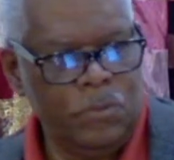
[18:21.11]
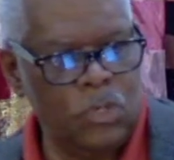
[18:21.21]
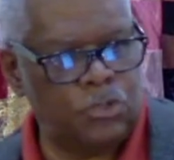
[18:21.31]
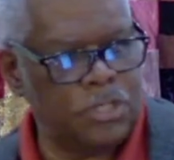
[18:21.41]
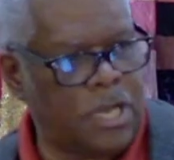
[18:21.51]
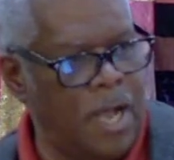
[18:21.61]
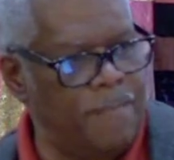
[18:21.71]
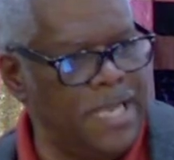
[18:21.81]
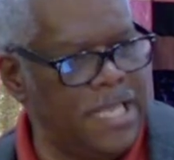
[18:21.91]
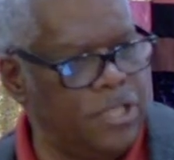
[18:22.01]
which was
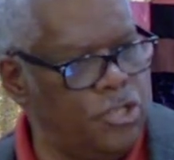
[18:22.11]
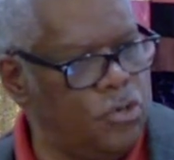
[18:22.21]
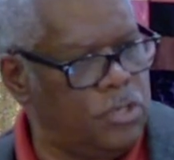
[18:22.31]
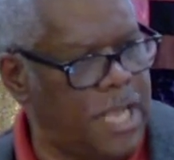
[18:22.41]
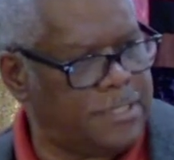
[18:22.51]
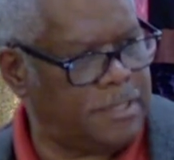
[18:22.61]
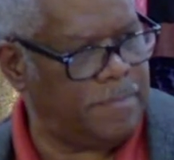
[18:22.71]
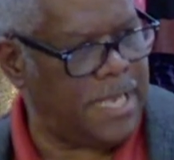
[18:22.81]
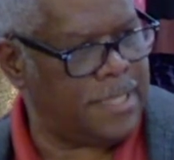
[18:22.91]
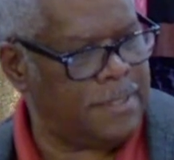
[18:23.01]
coming in the New
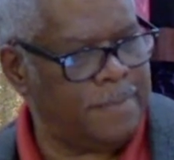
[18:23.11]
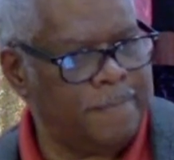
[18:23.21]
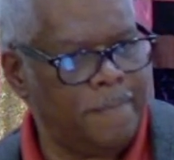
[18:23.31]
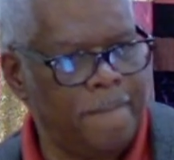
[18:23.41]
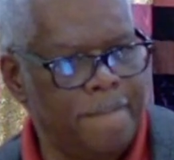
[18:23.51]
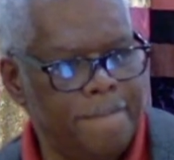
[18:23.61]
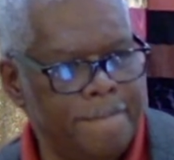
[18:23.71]
Testament. Yes.